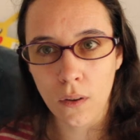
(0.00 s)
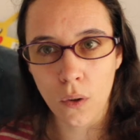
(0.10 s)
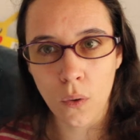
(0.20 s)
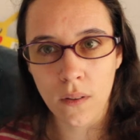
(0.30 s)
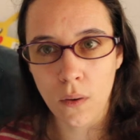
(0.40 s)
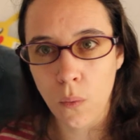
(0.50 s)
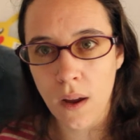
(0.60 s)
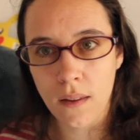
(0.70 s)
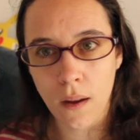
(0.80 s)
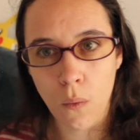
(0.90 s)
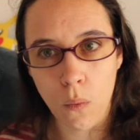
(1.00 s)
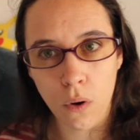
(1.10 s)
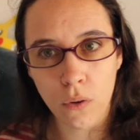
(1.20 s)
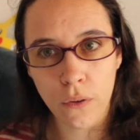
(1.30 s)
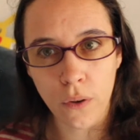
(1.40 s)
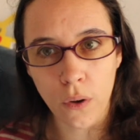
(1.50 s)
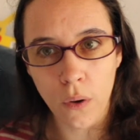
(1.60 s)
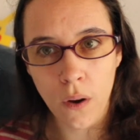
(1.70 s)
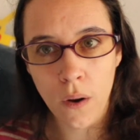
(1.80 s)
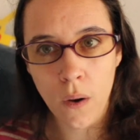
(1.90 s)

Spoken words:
go the way they want to,